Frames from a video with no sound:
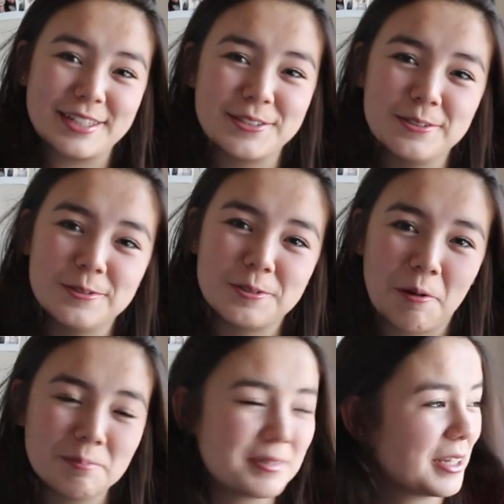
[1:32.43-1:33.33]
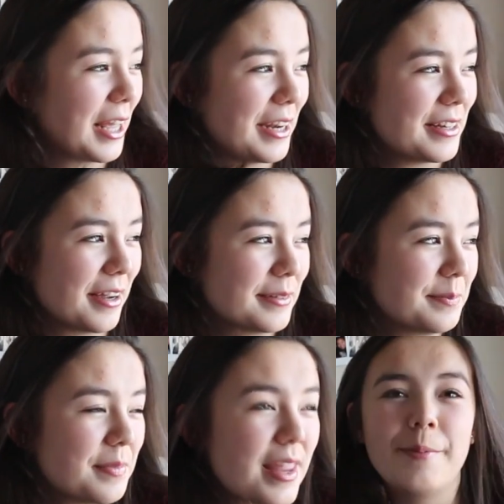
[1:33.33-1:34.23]
tattoo shop to get it
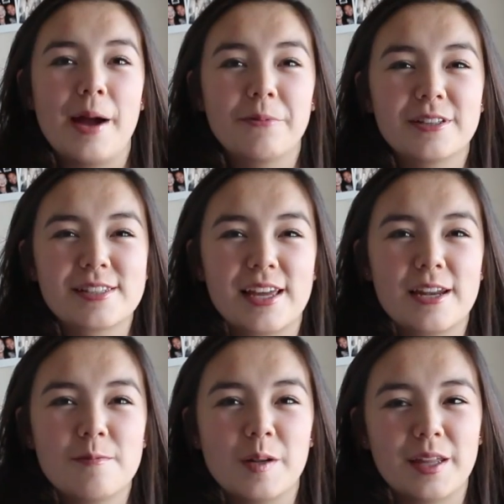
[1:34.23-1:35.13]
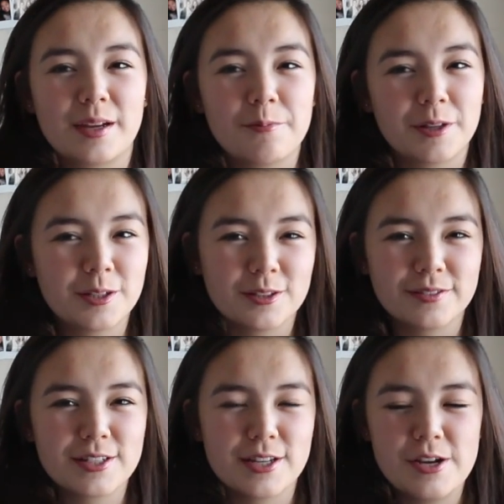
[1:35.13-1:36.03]
done. Um, I'm really excited, but like I'm really
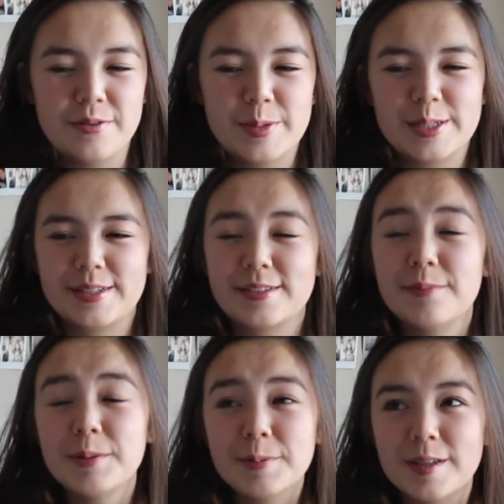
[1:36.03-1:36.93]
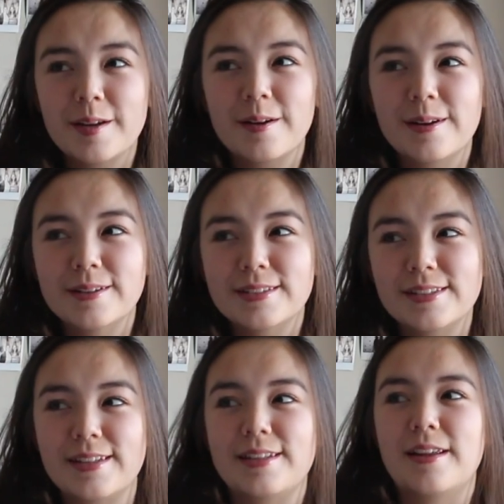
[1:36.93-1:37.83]
nervous too because like some people say it hurts
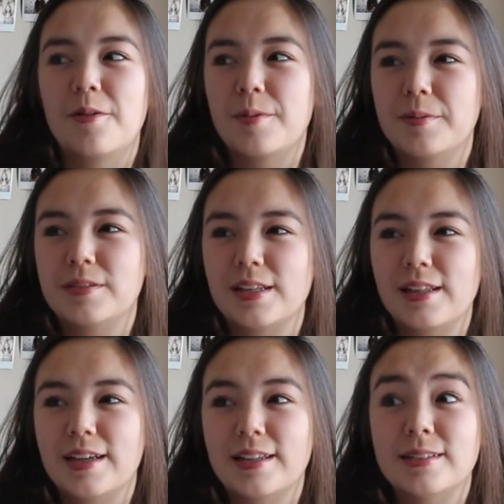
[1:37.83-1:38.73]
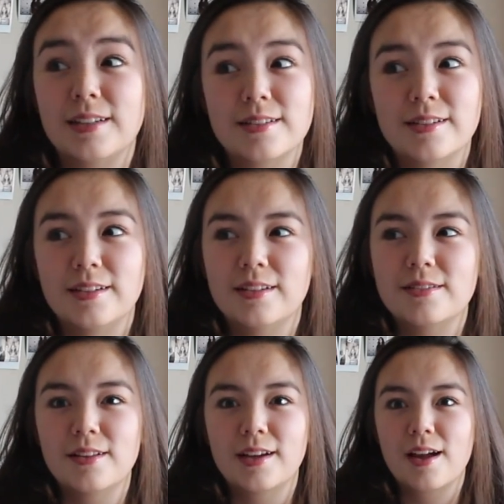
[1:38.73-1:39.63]
and then other people say like it
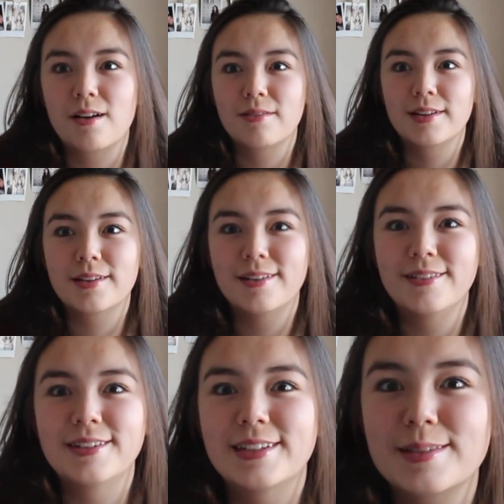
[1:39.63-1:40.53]
doesn't. So like I don't really know what to